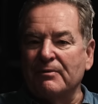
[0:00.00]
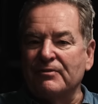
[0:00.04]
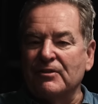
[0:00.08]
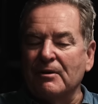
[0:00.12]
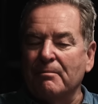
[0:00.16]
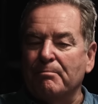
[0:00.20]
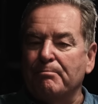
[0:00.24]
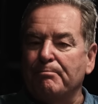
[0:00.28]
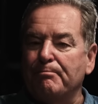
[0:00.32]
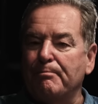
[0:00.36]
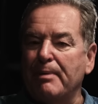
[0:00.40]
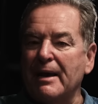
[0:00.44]
of the
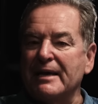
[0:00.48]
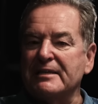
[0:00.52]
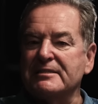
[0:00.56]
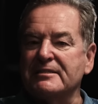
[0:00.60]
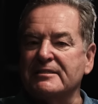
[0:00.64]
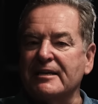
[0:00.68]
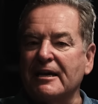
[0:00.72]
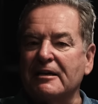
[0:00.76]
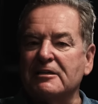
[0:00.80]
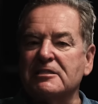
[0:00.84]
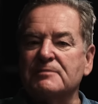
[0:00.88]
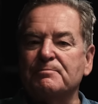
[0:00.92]
best
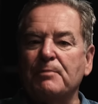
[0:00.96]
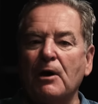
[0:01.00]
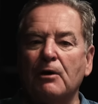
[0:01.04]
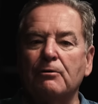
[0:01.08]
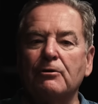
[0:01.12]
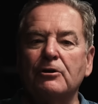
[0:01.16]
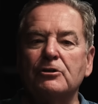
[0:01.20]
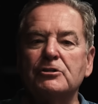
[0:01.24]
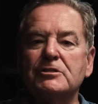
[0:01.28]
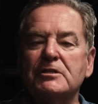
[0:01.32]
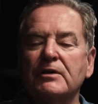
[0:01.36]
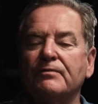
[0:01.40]

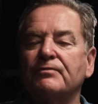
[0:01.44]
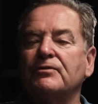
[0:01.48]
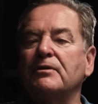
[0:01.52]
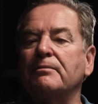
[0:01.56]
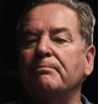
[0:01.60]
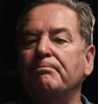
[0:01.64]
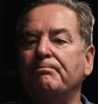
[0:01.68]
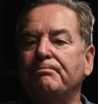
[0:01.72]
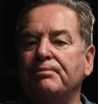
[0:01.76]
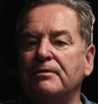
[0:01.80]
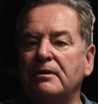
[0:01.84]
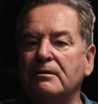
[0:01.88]
exponents of the
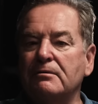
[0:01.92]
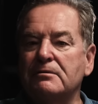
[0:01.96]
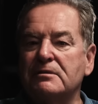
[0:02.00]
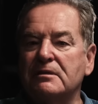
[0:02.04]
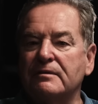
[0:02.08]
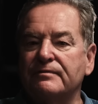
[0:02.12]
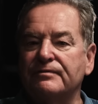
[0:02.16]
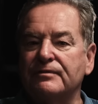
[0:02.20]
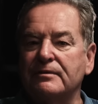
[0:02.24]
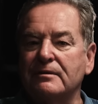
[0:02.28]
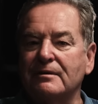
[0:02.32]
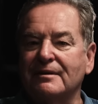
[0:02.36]

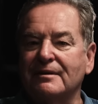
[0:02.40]
beautiful